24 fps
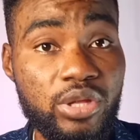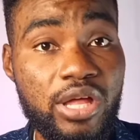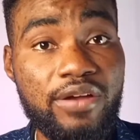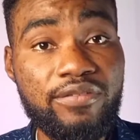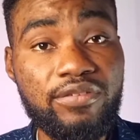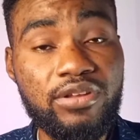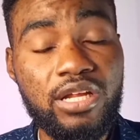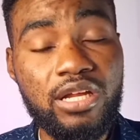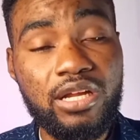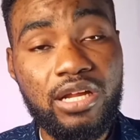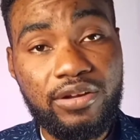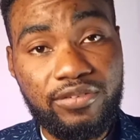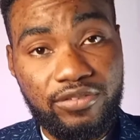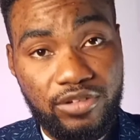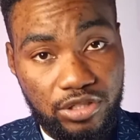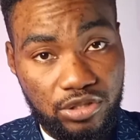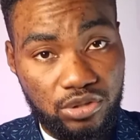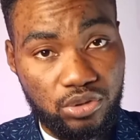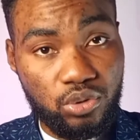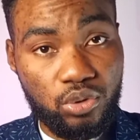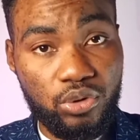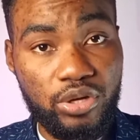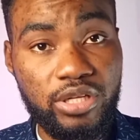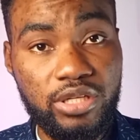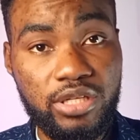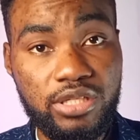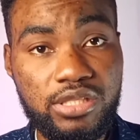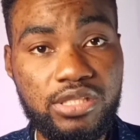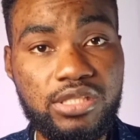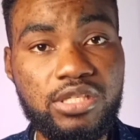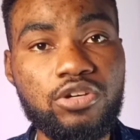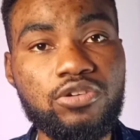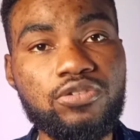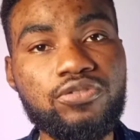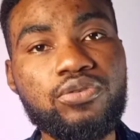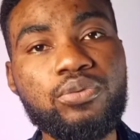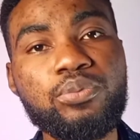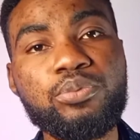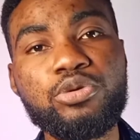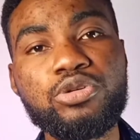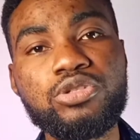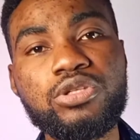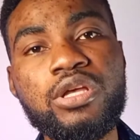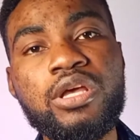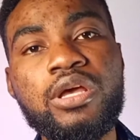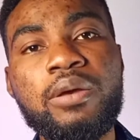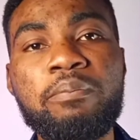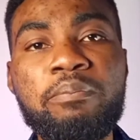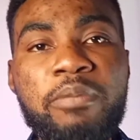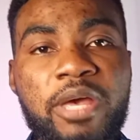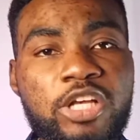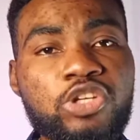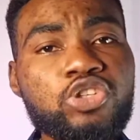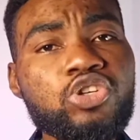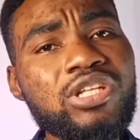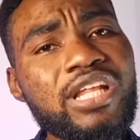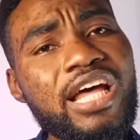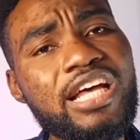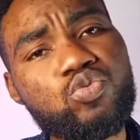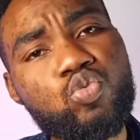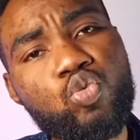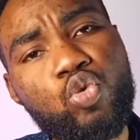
having an average score in itself, but make sure that's